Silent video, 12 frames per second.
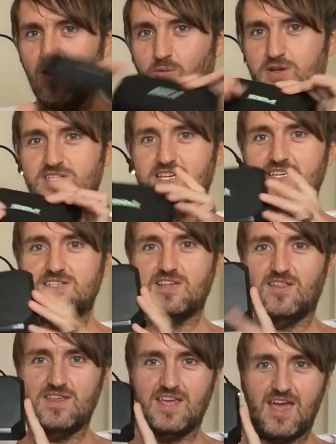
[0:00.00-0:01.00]
which
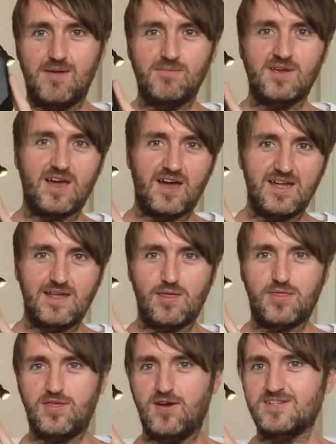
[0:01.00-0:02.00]
is the
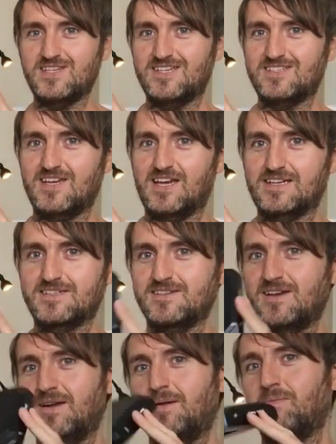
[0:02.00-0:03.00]

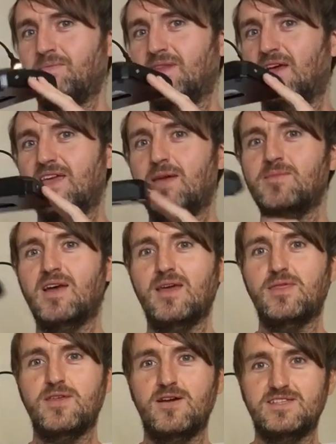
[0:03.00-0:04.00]
MK36. Now the
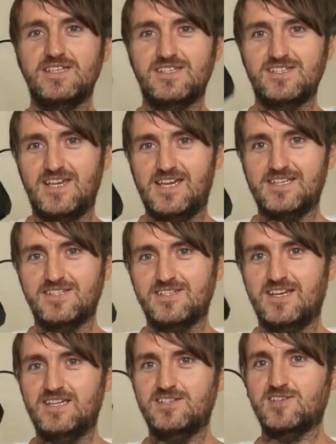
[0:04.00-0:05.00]

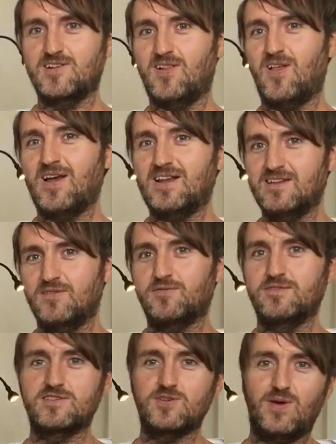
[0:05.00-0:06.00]
MK36 is slightly
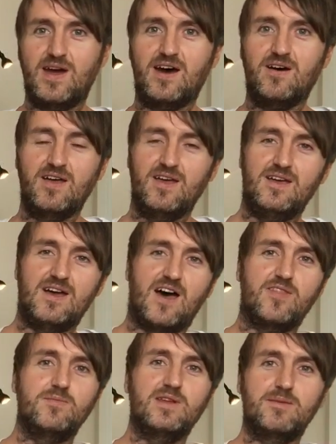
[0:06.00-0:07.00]
different to our
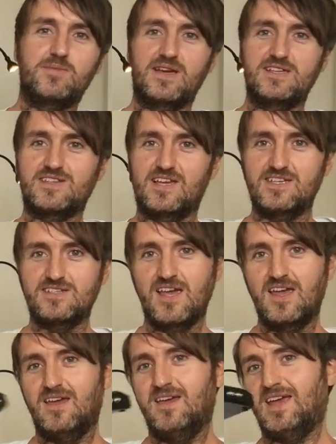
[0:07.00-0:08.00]
other mini
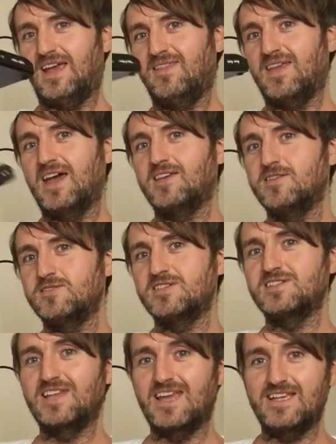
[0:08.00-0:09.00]
PCs in that it
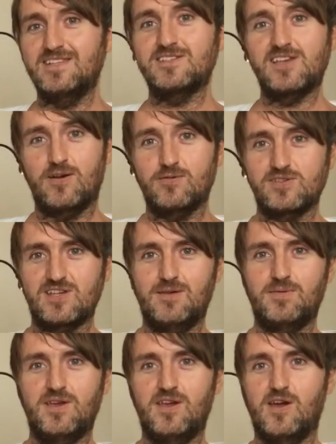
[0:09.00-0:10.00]
uses an Intel
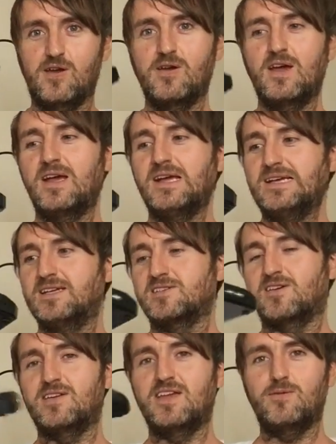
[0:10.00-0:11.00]
CPU.
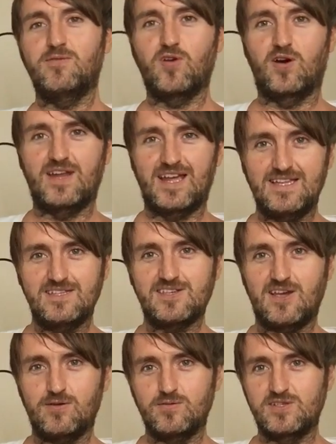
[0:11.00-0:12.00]
So in here we've got an
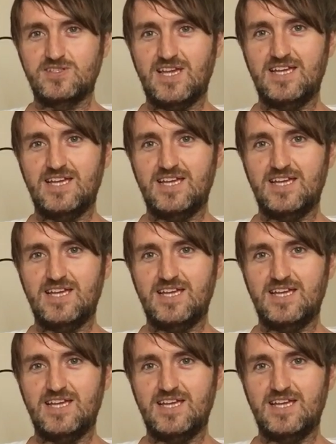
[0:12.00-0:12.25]
Intel